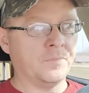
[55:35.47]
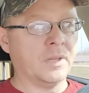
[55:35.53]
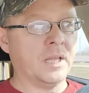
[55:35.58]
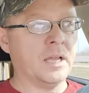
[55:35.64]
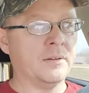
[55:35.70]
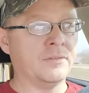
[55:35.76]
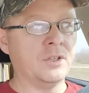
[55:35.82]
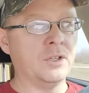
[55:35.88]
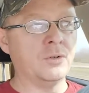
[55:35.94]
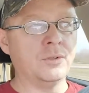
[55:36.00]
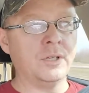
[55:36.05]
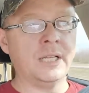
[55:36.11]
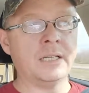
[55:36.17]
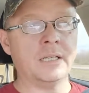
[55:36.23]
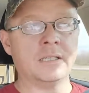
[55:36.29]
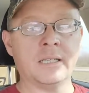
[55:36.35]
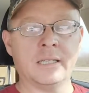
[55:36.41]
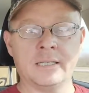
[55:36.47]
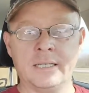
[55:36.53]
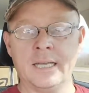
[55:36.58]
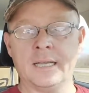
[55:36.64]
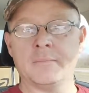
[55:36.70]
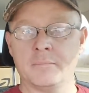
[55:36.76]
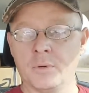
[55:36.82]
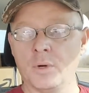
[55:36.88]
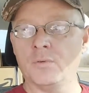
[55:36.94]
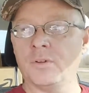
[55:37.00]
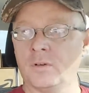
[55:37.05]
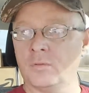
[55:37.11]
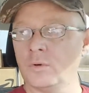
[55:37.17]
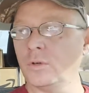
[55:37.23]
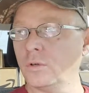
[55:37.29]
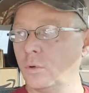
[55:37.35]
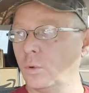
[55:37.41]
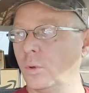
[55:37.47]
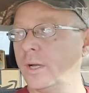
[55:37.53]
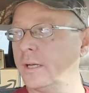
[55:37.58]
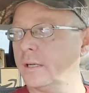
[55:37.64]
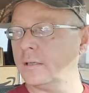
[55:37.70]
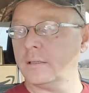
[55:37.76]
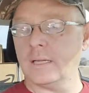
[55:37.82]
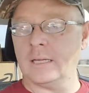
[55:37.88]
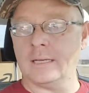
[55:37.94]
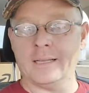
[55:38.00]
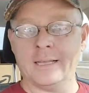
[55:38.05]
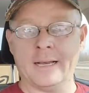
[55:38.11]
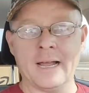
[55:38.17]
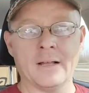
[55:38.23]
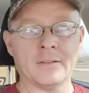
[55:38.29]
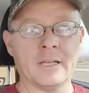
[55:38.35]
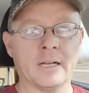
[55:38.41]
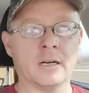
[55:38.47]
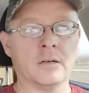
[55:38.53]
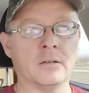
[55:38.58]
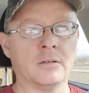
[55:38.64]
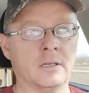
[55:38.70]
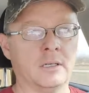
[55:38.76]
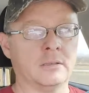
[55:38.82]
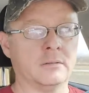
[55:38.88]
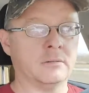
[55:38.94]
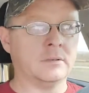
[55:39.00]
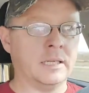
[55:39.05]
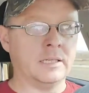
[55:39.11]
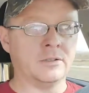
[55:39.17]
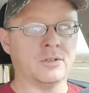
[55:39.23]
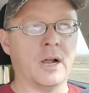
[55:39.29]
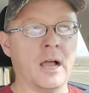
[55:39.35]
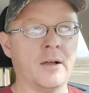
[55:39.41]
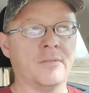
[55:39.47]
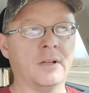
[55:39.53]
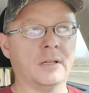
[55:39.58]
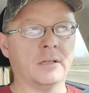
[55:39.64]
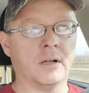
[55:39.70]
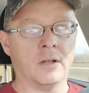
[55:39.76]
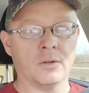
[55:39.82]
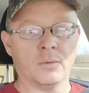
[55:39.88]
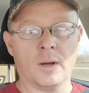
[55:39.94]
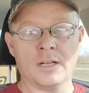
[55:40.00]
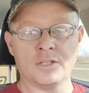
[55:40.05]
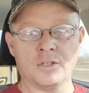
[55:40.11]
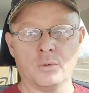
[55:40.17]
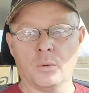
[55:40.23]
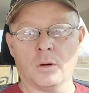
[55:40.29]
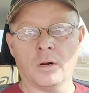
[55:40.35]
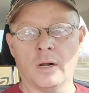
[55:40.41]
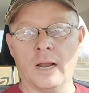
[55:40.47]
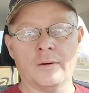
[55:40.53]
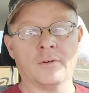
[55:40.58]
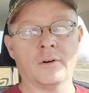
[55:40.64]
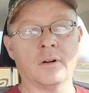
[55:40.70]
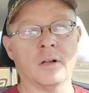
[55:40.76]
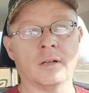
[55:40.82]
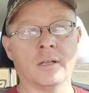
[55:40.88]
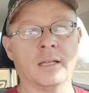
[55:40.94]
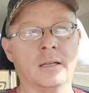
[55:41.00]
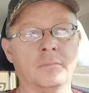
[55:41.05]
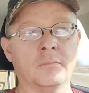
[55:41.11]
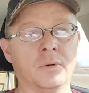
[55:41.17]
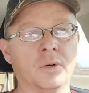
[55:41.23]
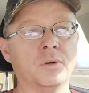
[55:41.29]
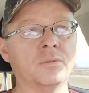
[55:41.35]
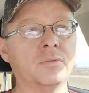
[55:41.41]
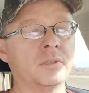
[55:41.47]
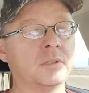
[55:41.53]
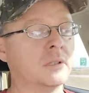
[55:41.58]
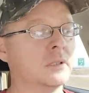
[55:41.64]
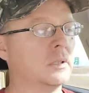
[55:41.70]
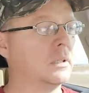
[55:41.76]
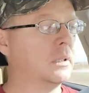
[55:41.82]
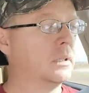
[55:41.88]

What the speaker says: if you needed to get moving real quick and get out there in traffic, otherwise you weren't ever going to get moved,